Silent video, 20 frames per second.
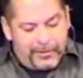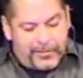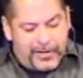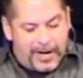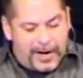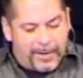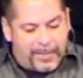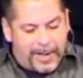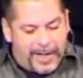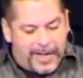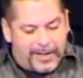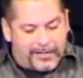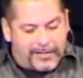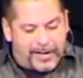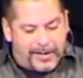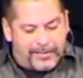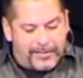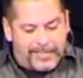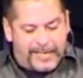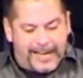Jeremiah
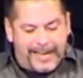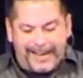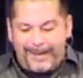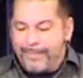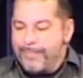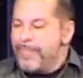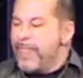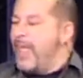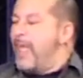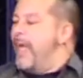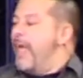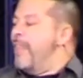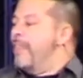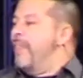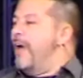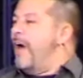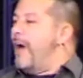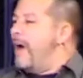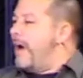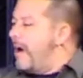17
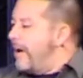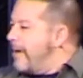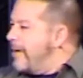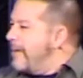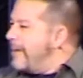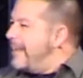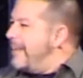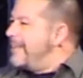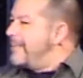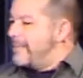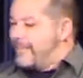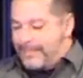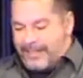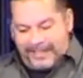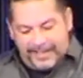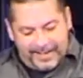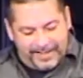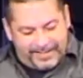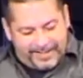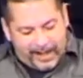the heart is
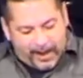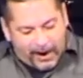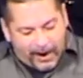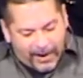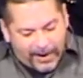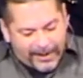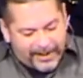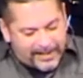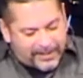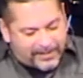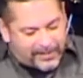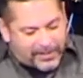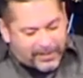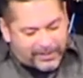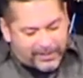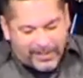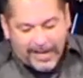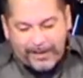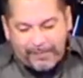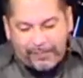de- the heart is
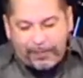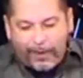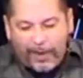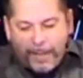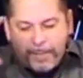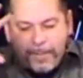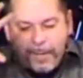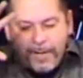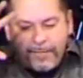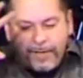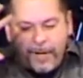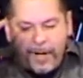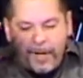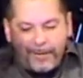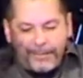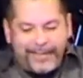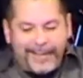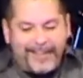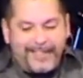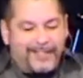deceitful above
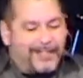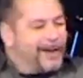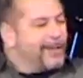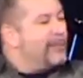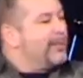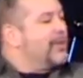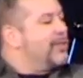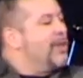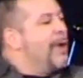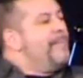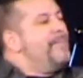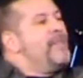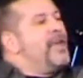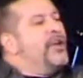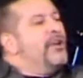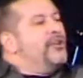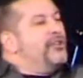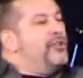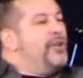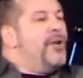all things. In other words,
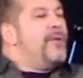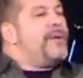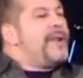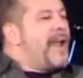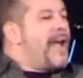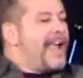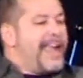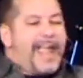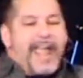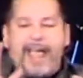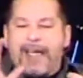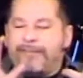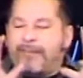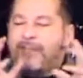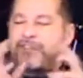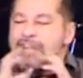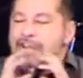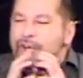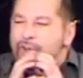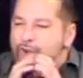you and I have
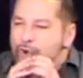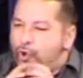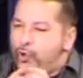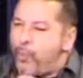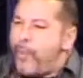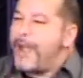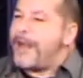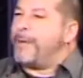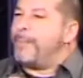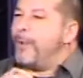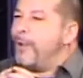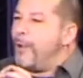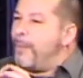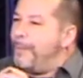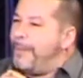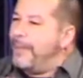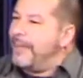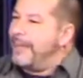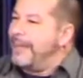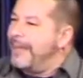this incredible
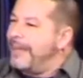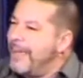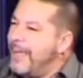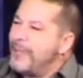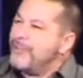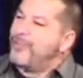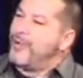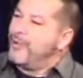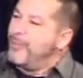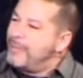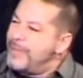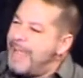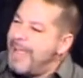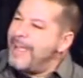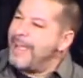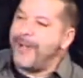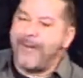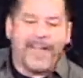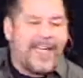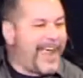ability to
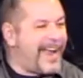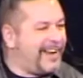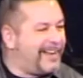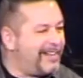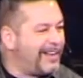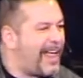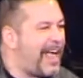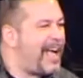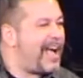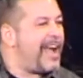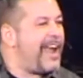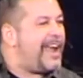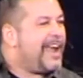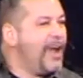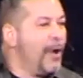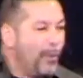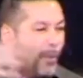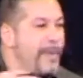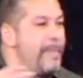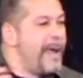tell a lie.
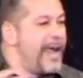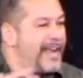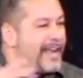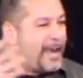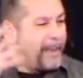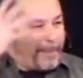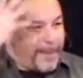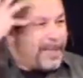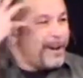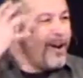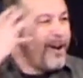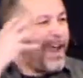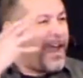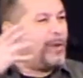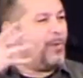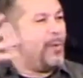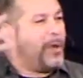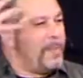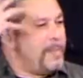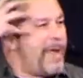We make up in our
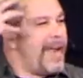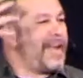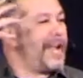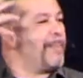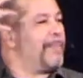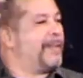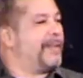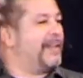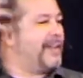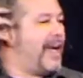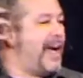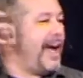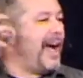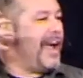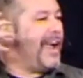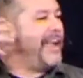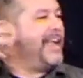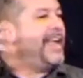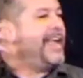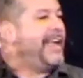head, we make up a
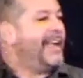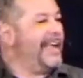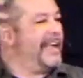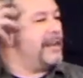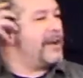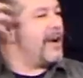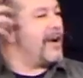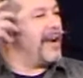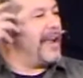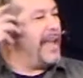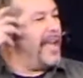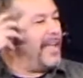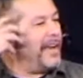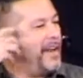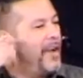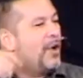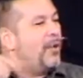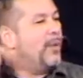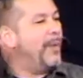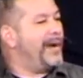lie in our
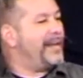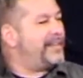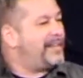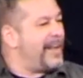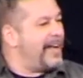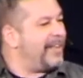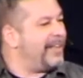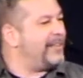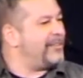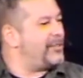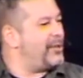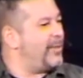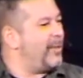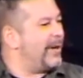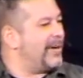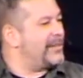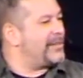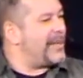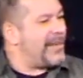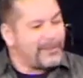head, we tell it to
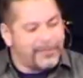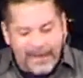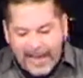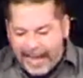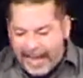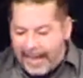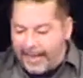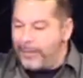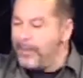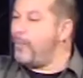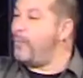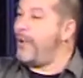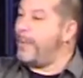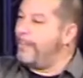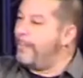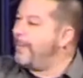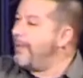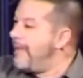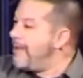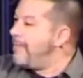ourselves, and then we
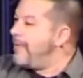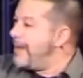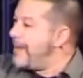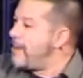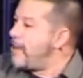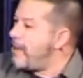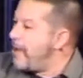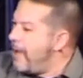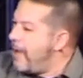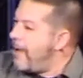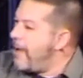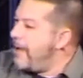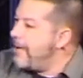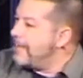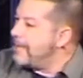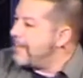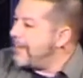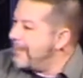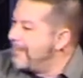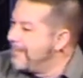believe it in our
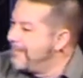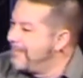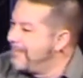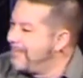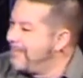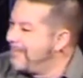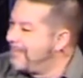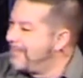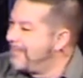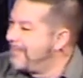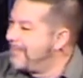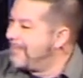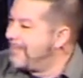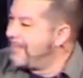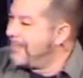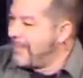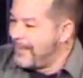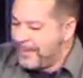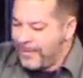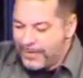heart.
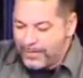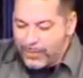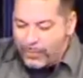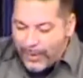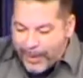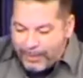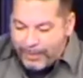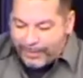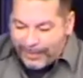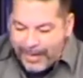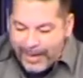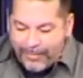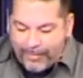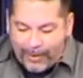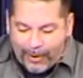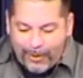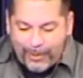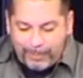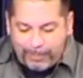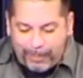so we believe
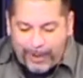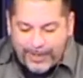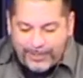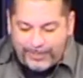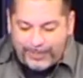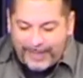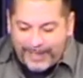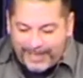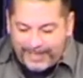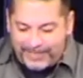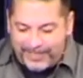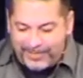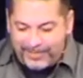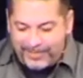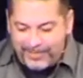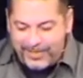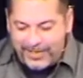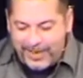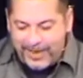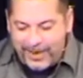our own press
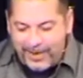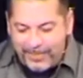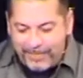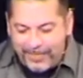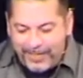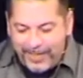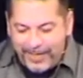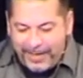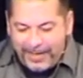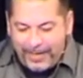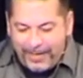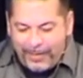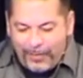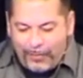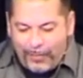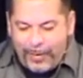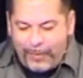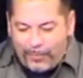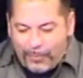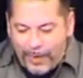releases, you know?
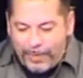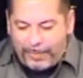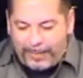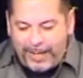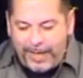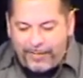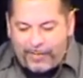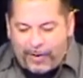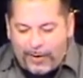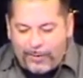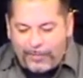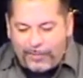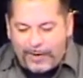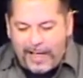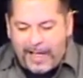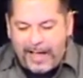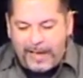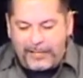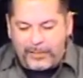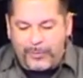We, we believe our own
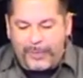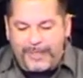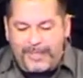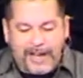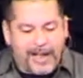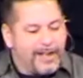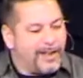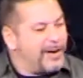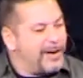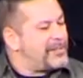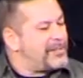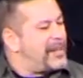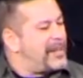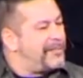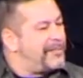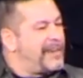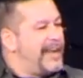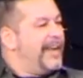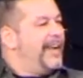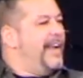lies and we tell
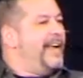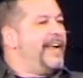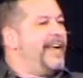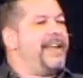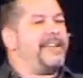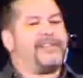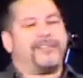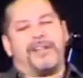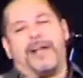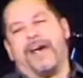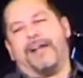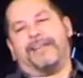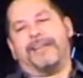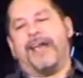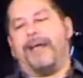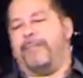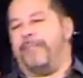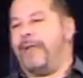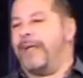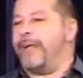ourselves eh, it's not
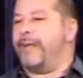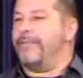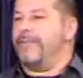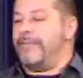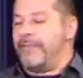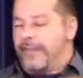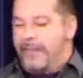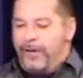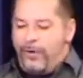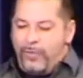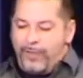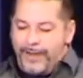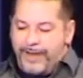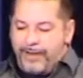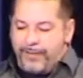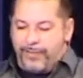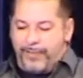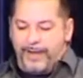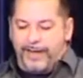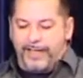that big of a deal when
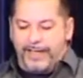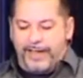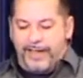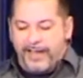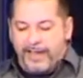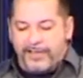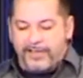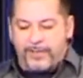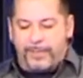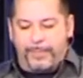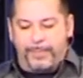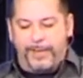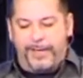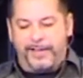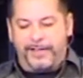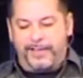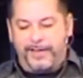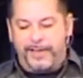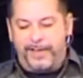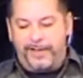it really is a
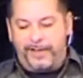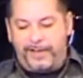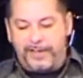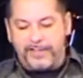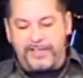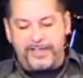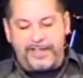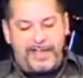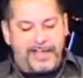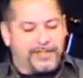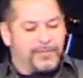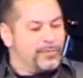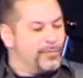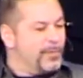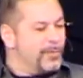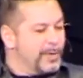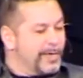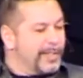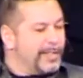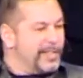big deal. And listen, that's
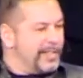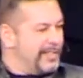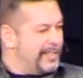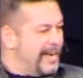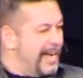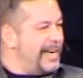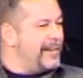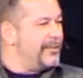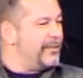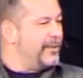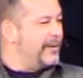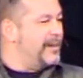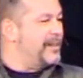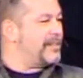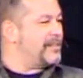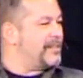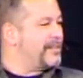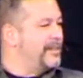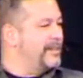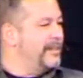really
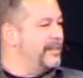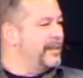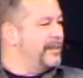dangerous.